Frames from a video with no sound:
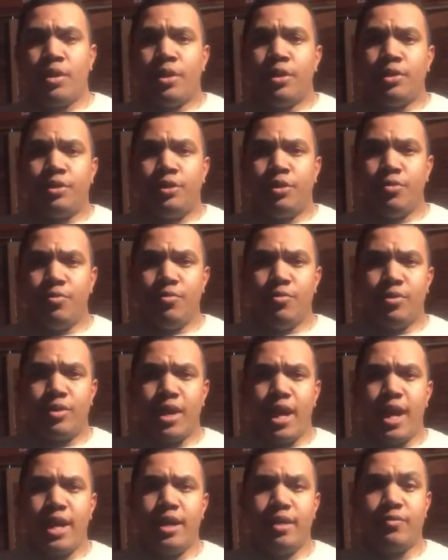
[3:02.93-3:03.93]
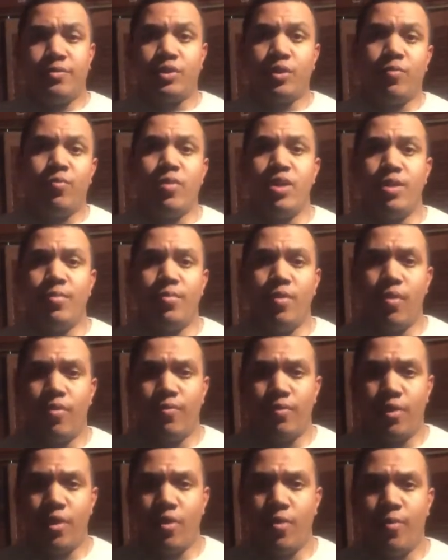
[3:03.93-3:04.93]
too kind of cerebral
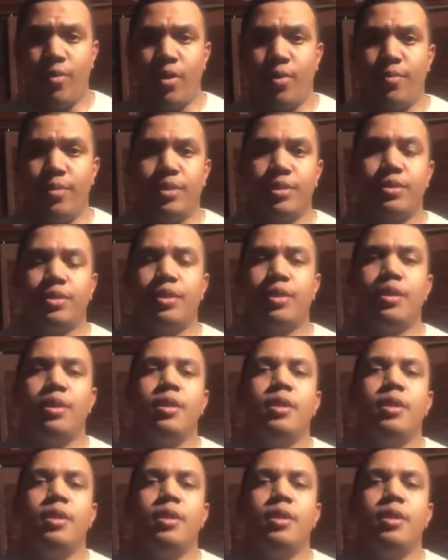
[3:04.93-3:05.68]
for no purpose.